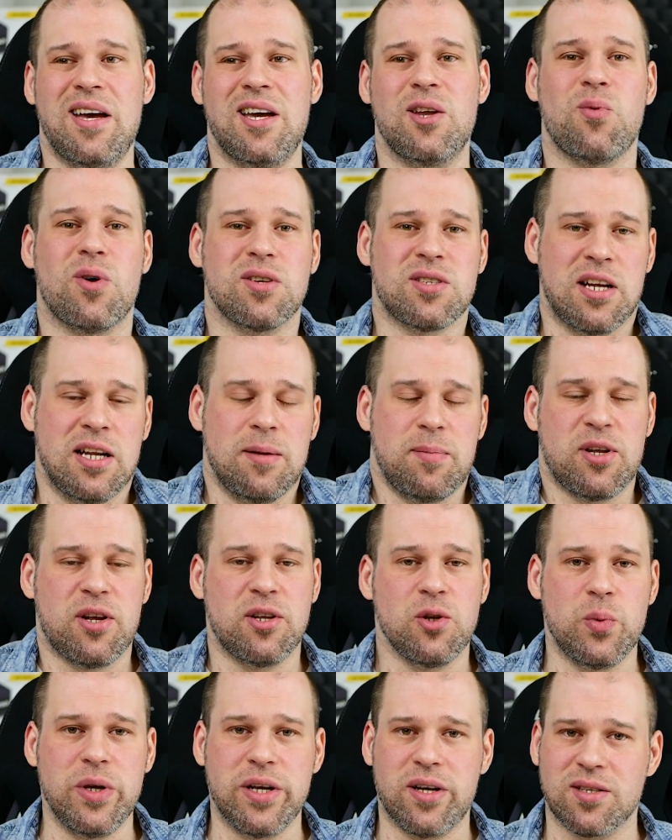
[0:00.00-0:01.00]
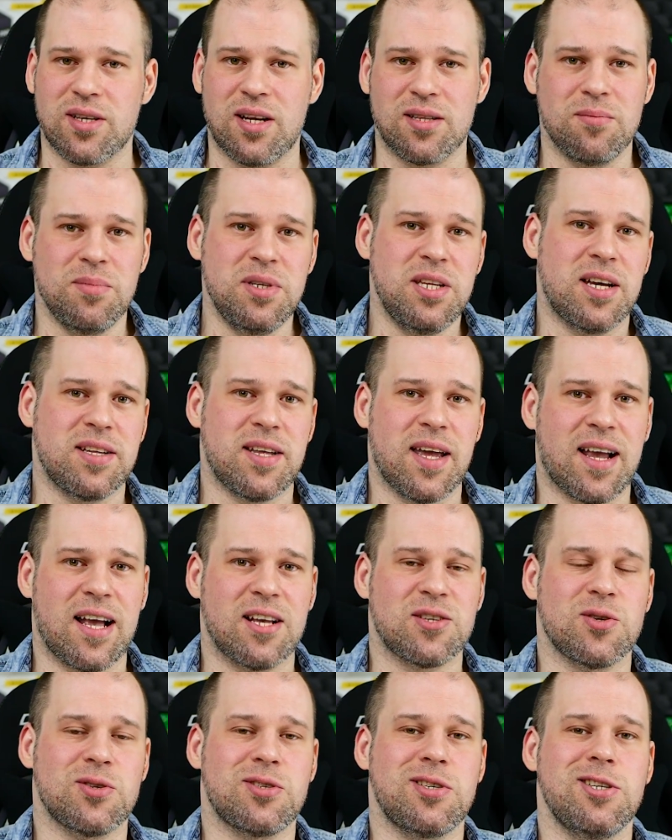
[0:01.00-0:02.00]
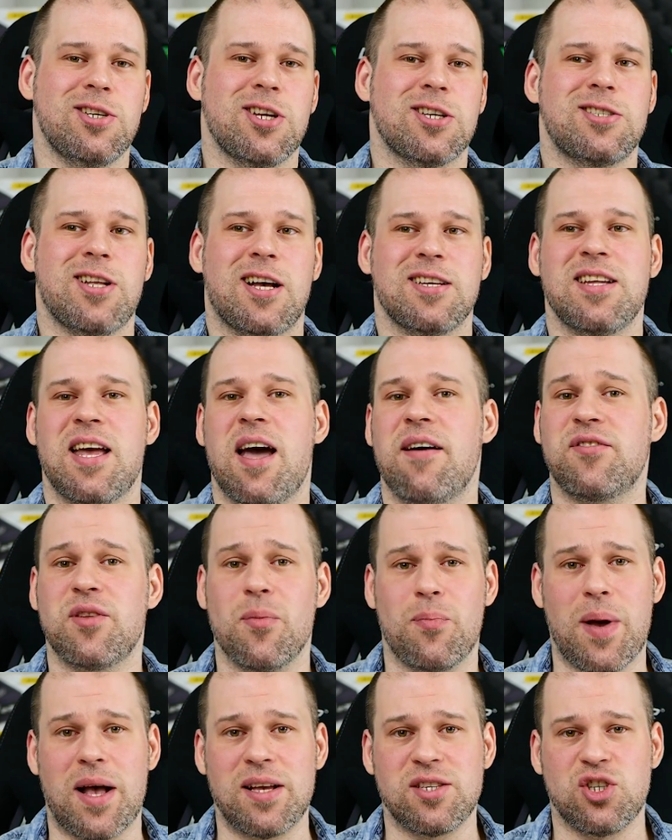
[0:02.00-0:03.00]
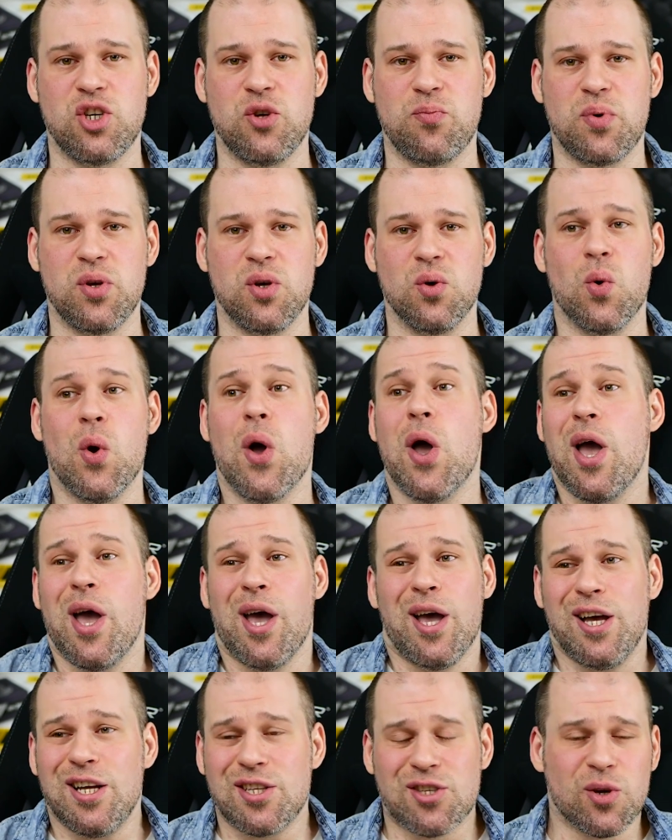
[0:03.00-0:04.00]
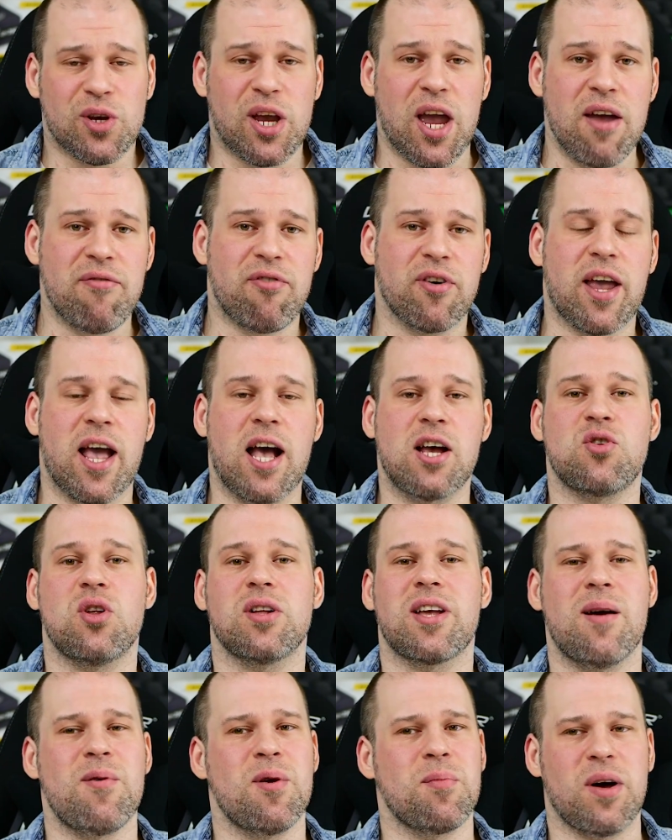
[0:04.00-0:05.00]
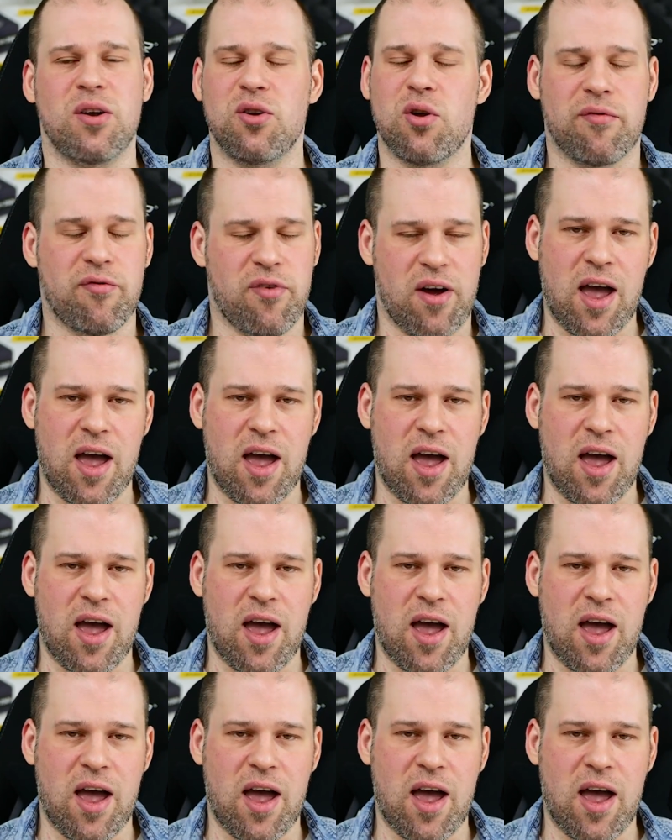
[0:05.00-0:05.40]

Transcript: It was a little bit on the weaker side. The MediaTek SoC just doesn't have the best GPU. It's okay for casual gaming, but not for